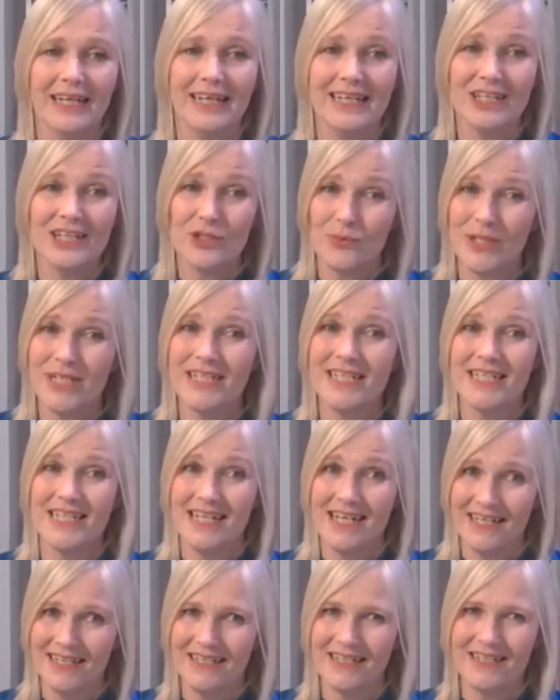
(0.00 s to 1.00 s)
in
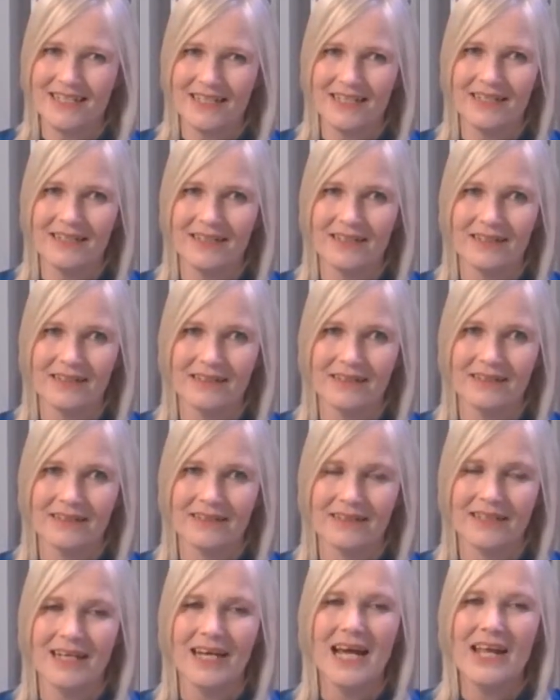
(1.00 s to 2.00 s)
2019
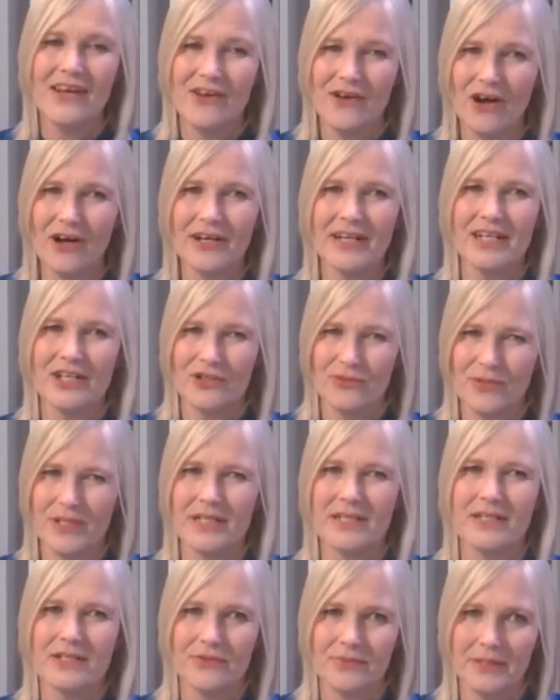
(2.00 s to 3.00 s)
and not in
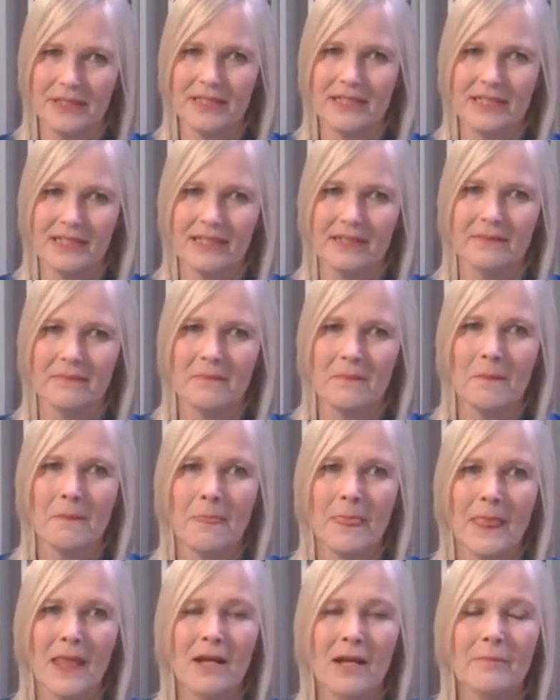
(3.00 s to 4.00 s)
2020,
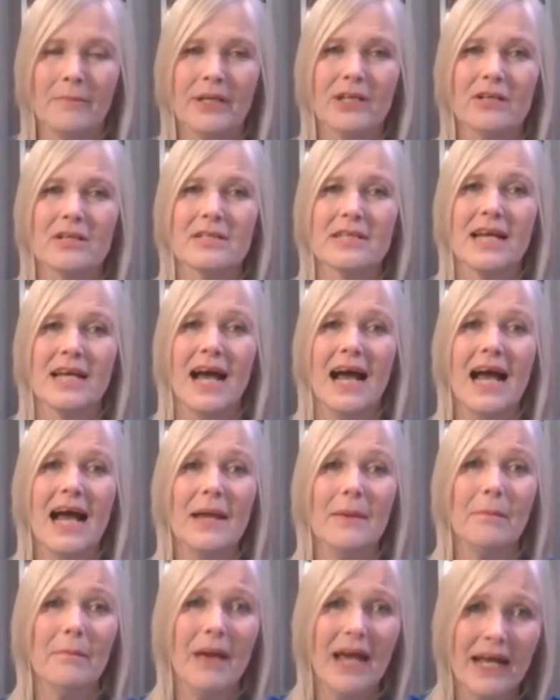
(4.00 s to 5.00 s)
because I
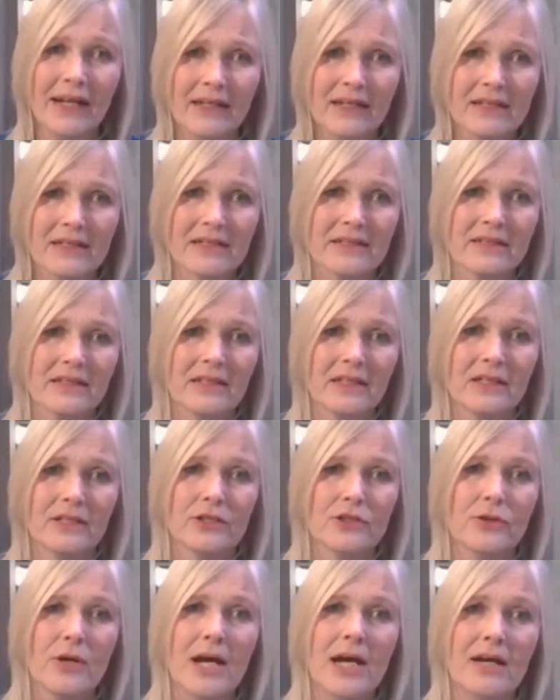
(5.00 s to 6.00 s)
managed
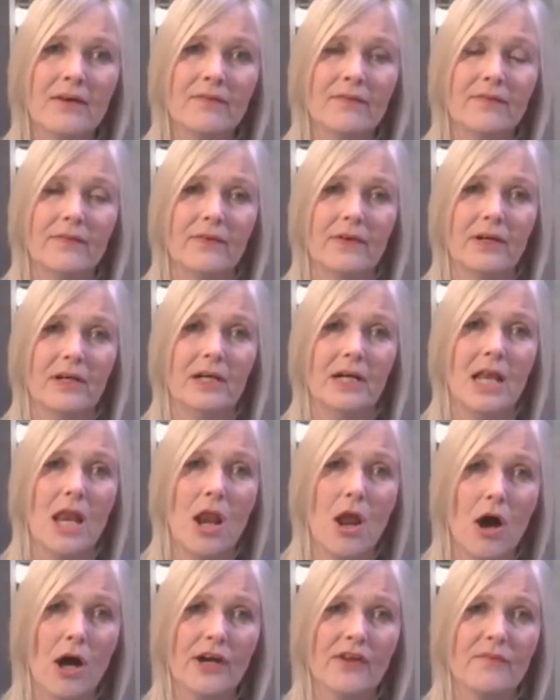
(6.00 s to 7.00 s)
to have a
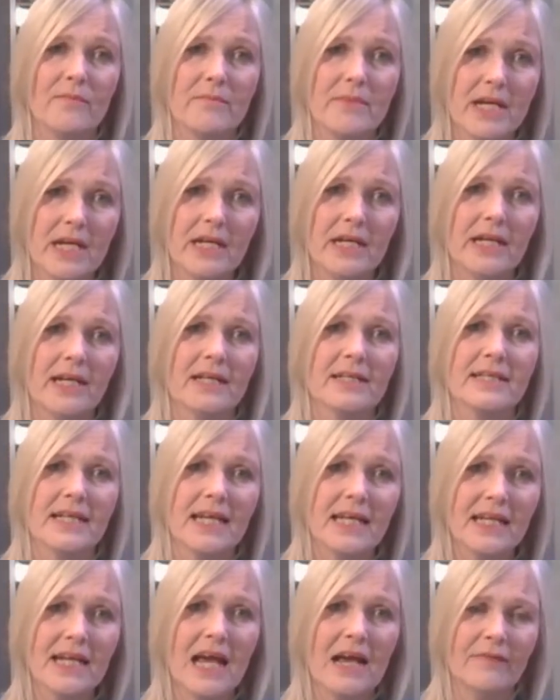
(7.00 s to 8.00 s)
lot of meetings
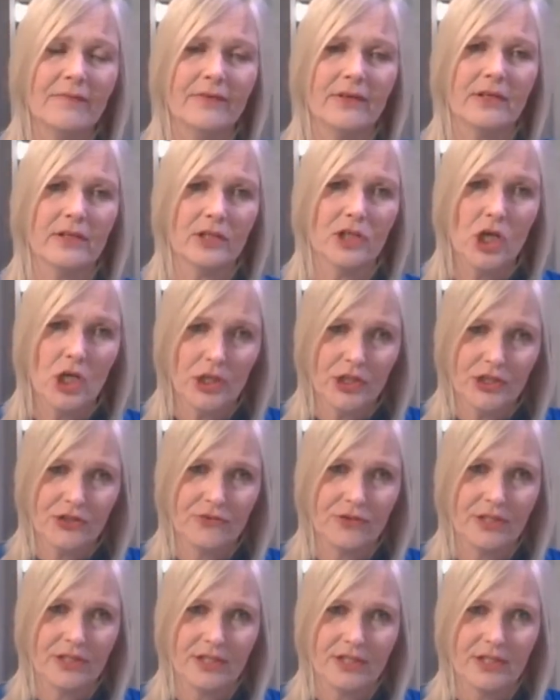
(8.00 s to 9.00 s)
in African
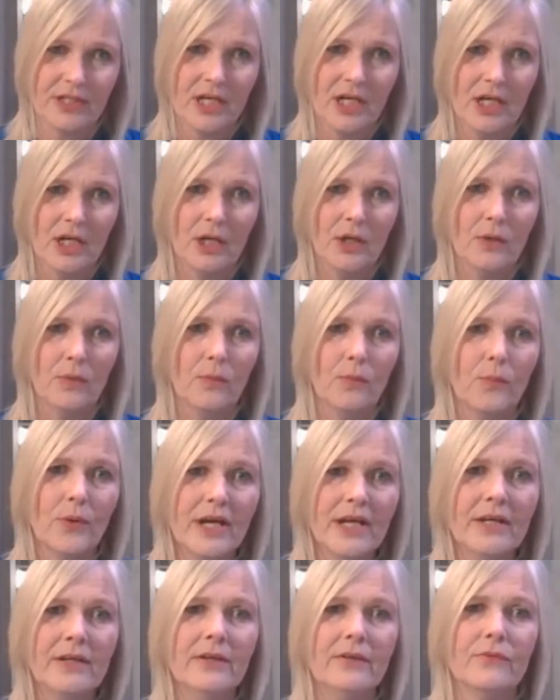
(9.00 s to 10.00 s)
countries
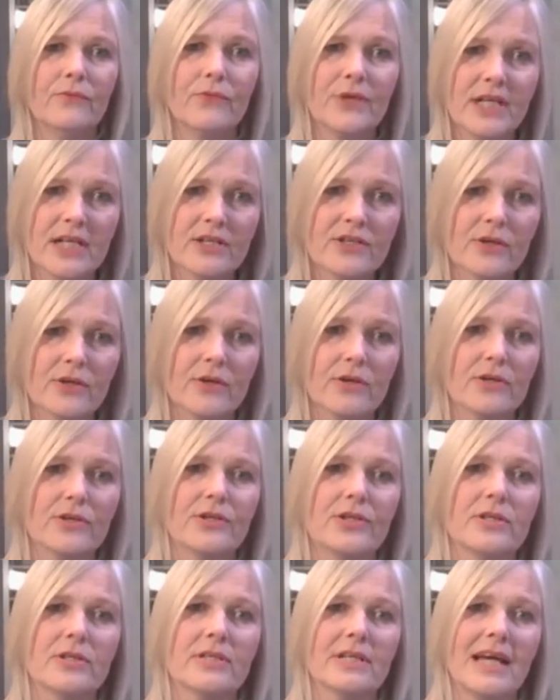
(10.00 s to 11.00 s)
with
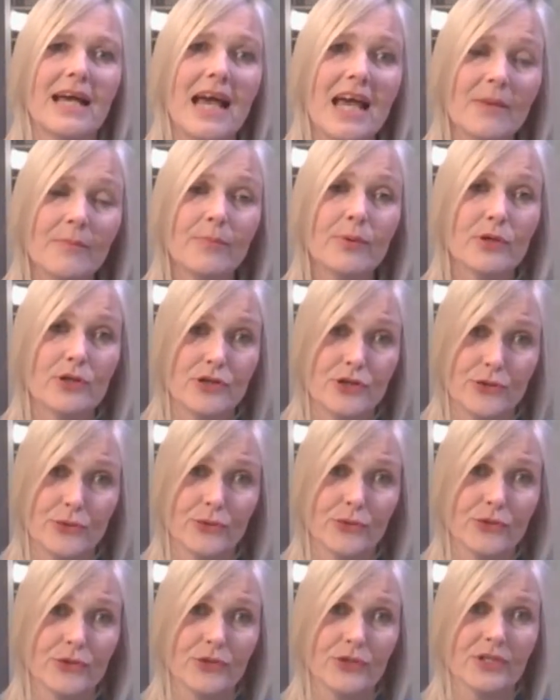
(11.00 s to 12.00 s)
researchers and
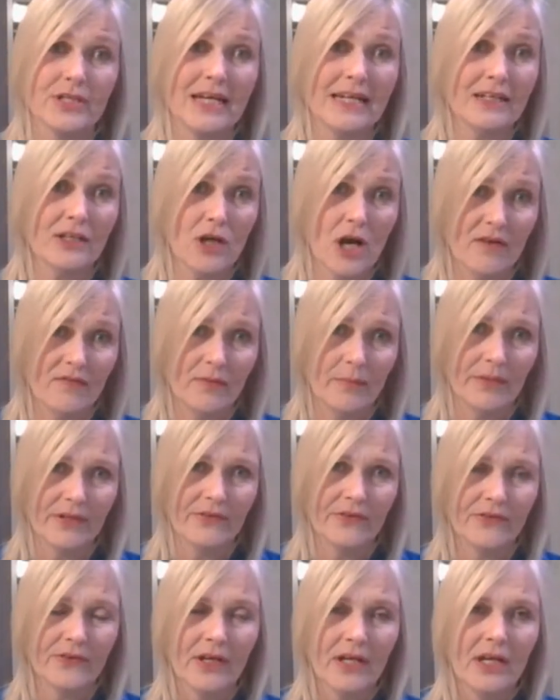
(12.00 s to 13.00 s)
producers and
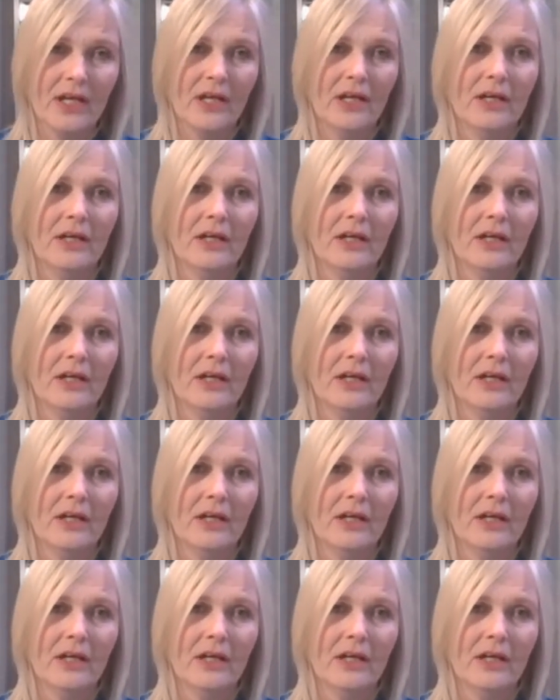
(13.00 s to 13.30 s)
governments